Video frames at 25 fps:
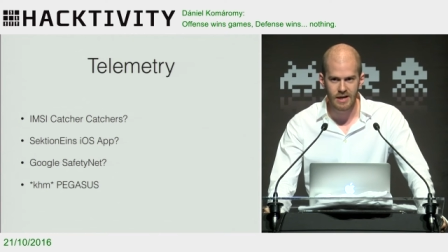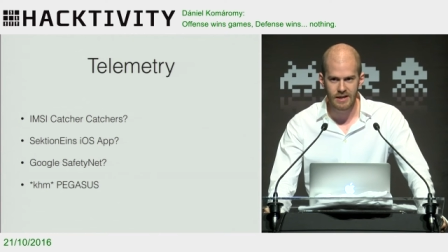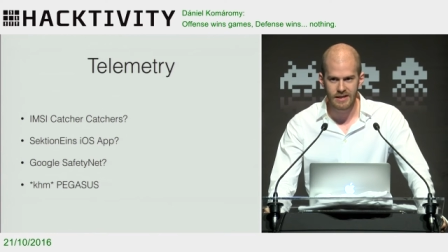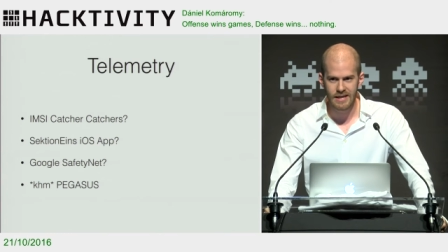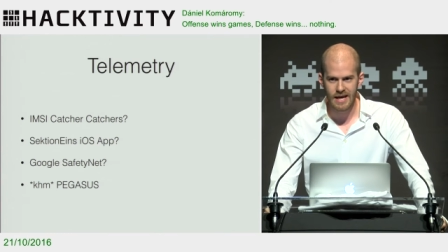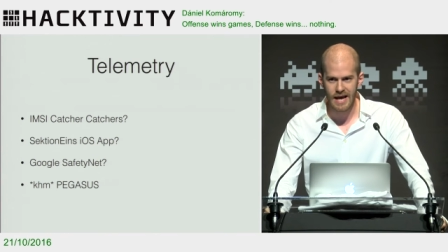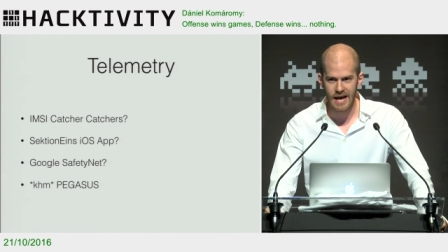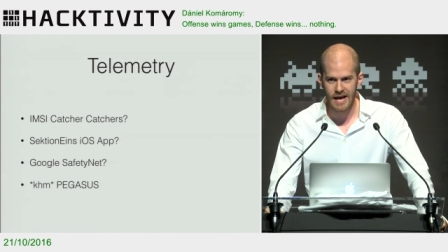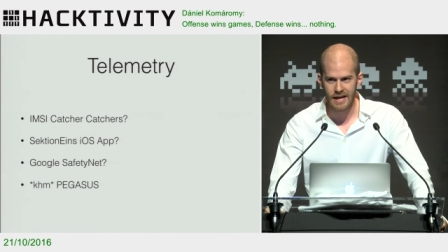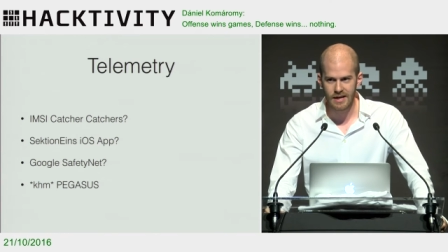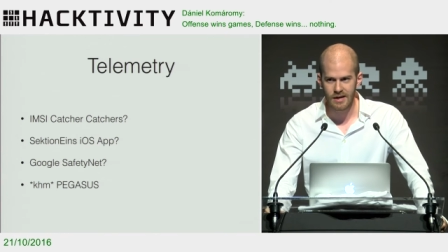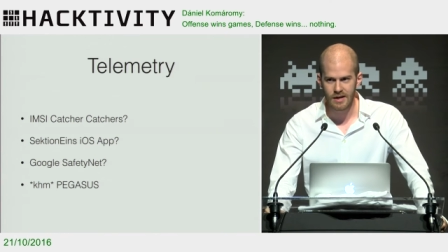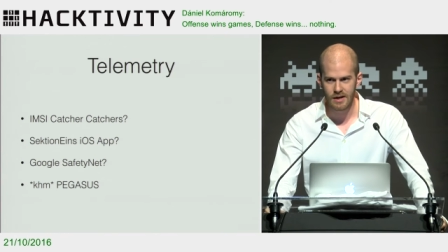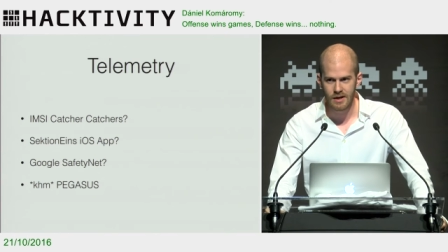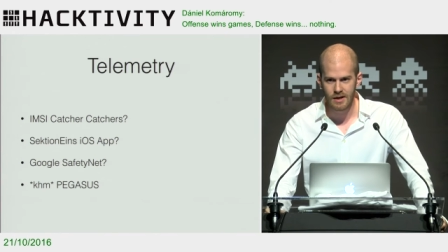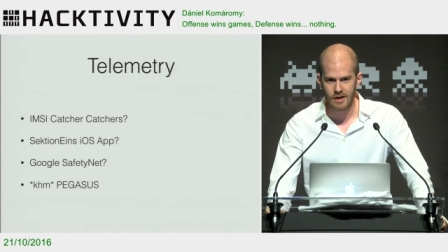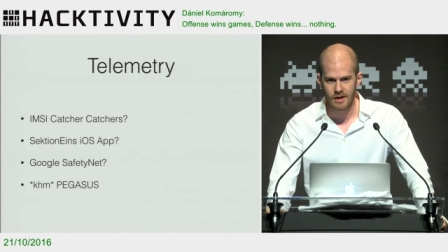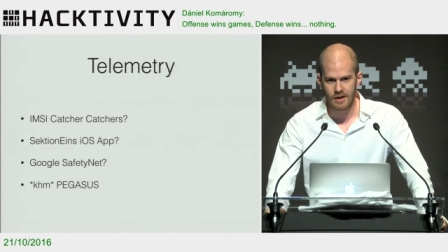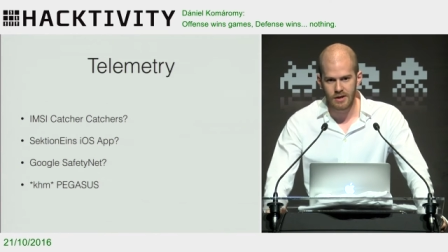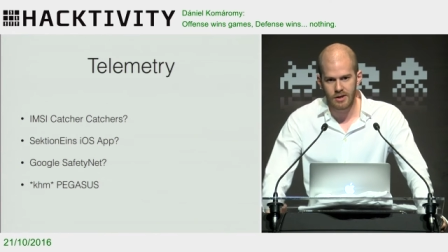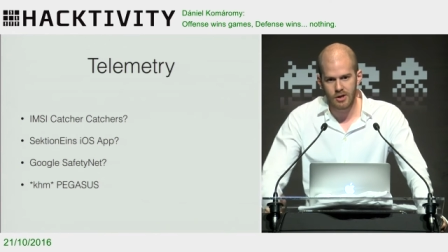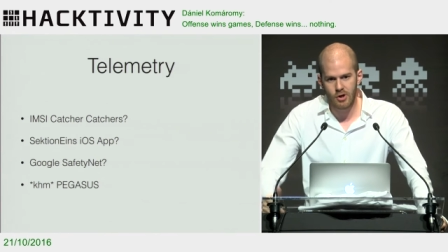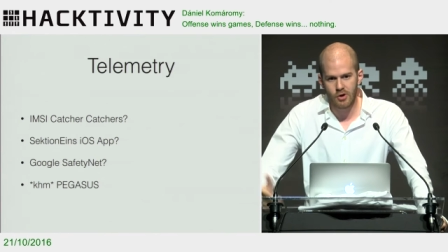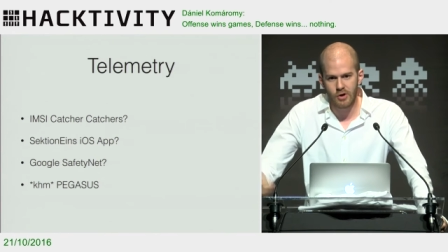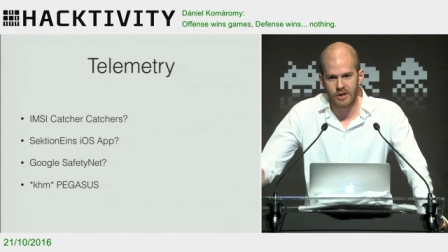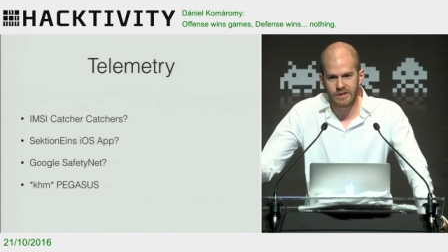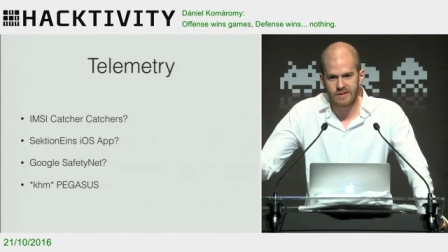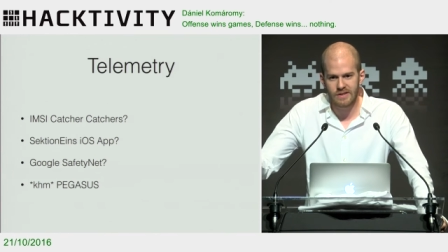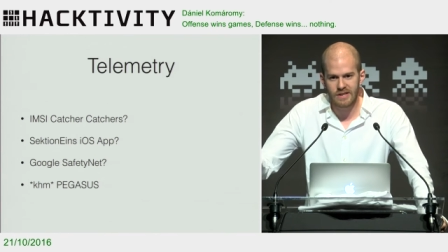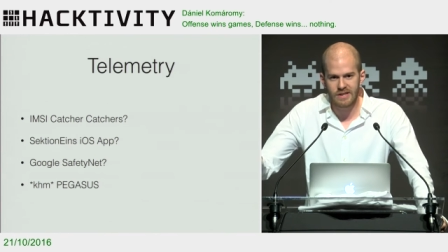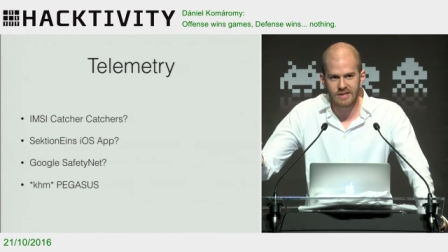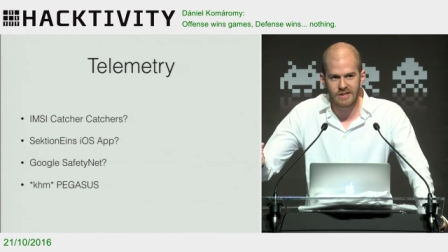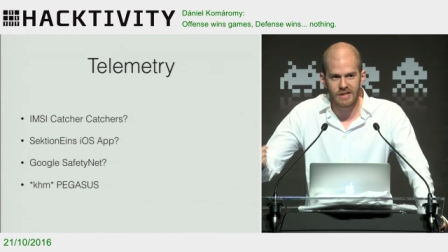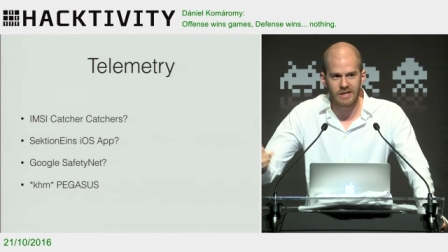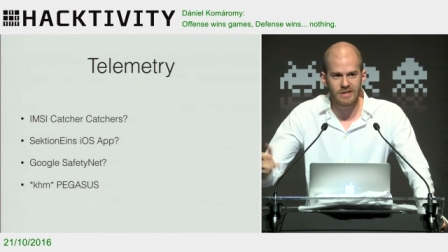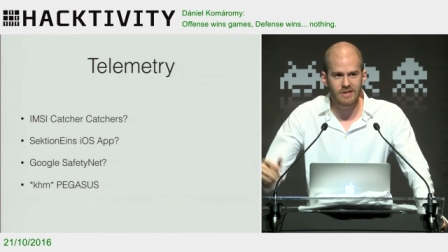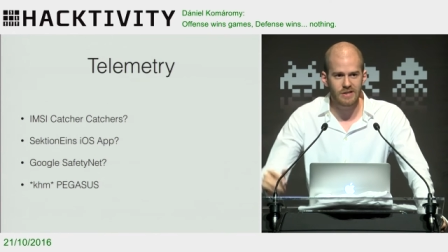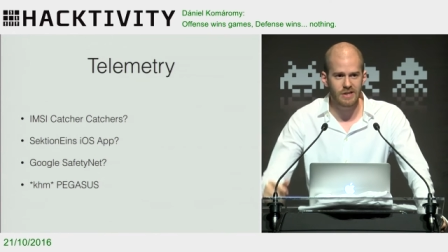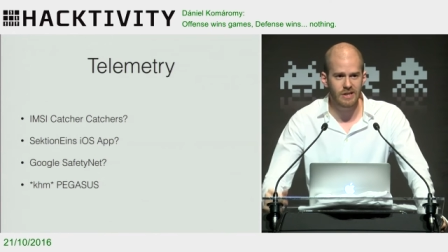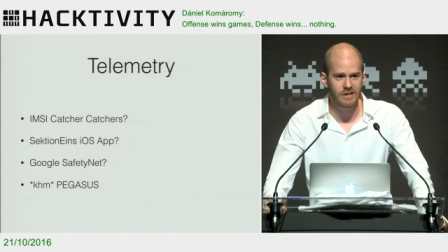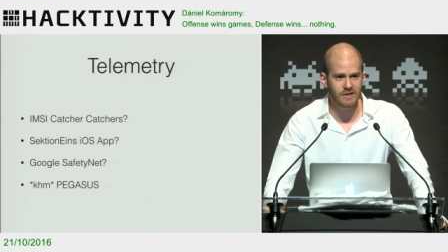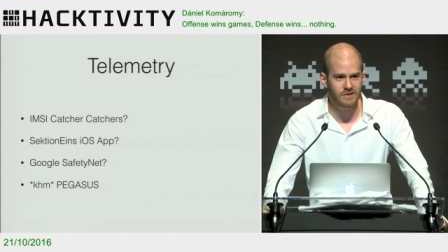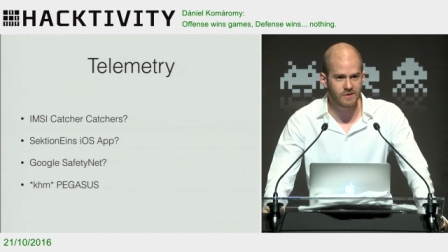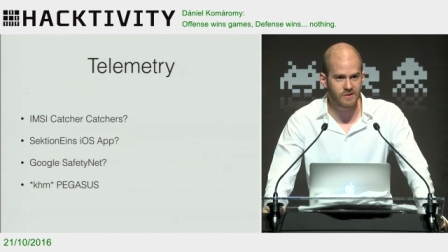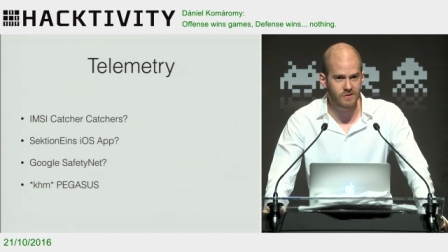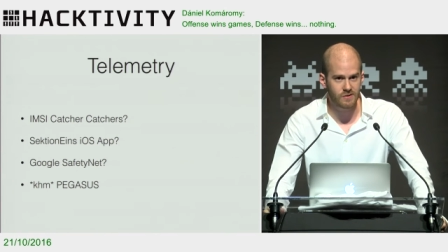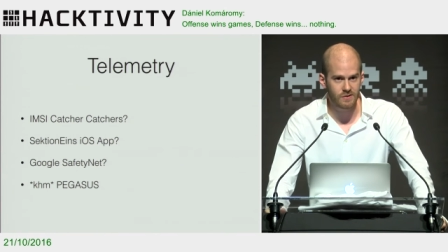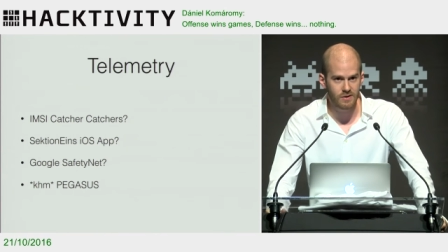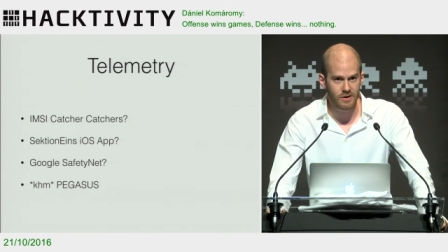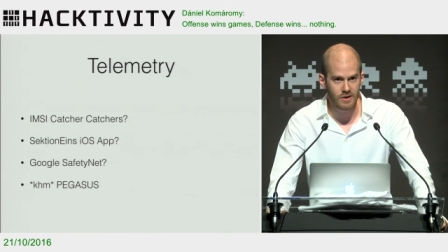That
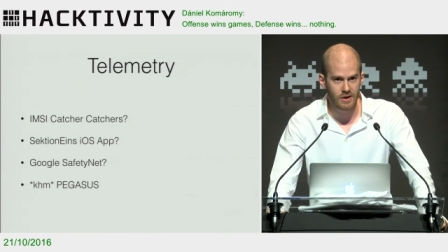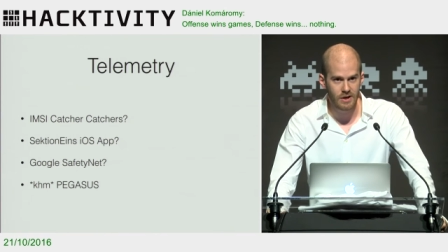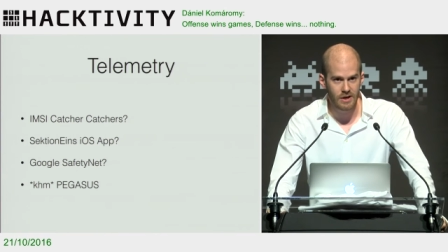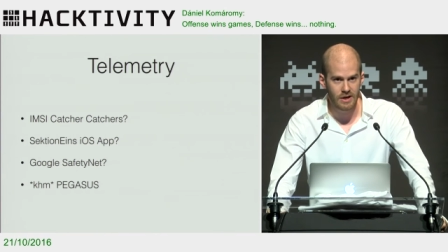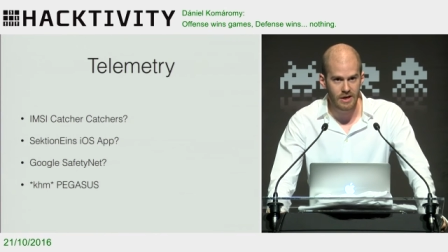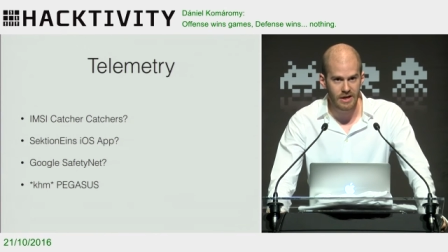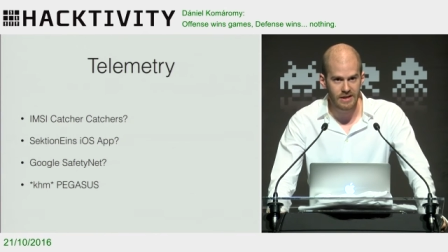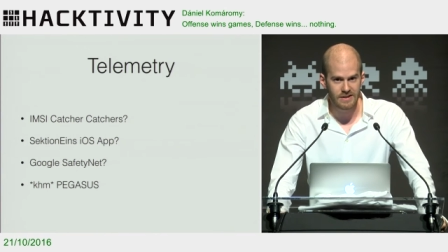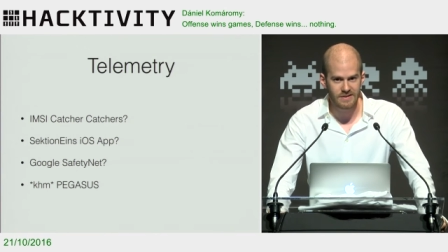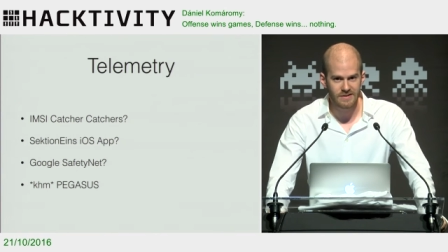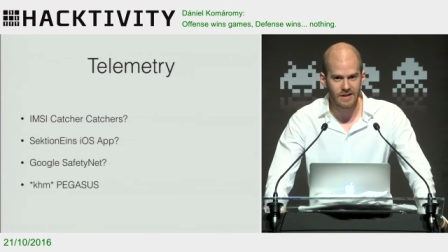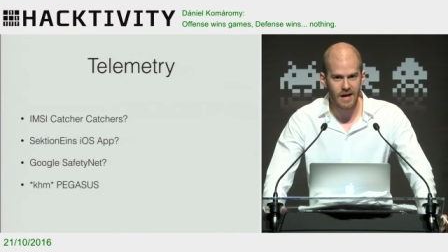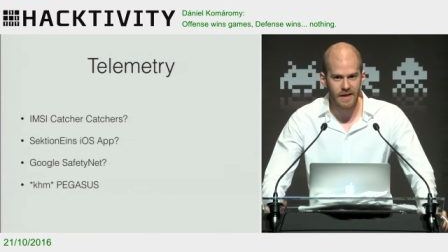it's